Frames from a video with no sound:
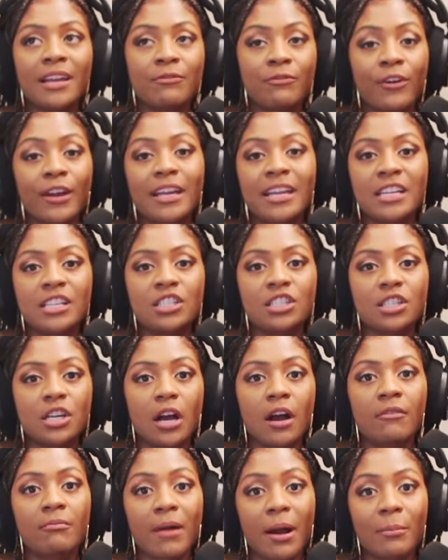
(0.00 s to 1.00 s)
for each
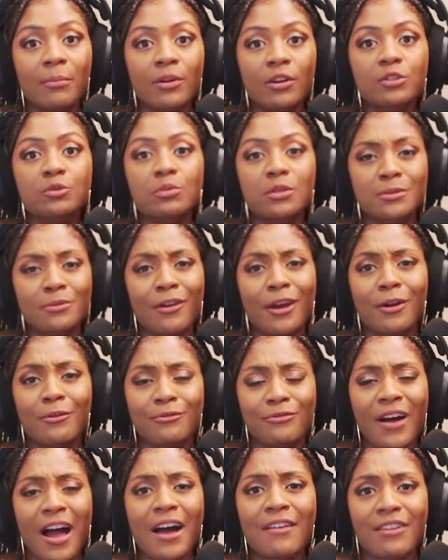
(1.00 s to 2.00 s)
of my books was around
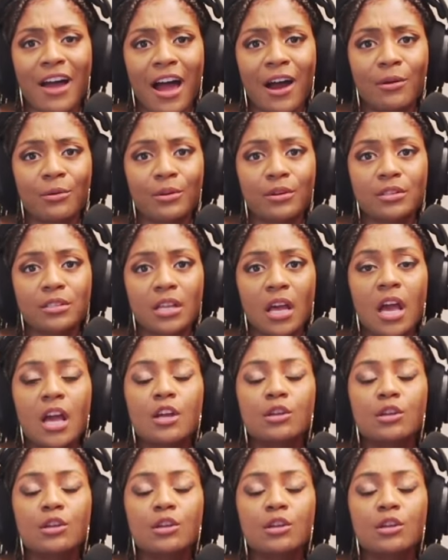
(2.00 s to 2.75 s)
five hours.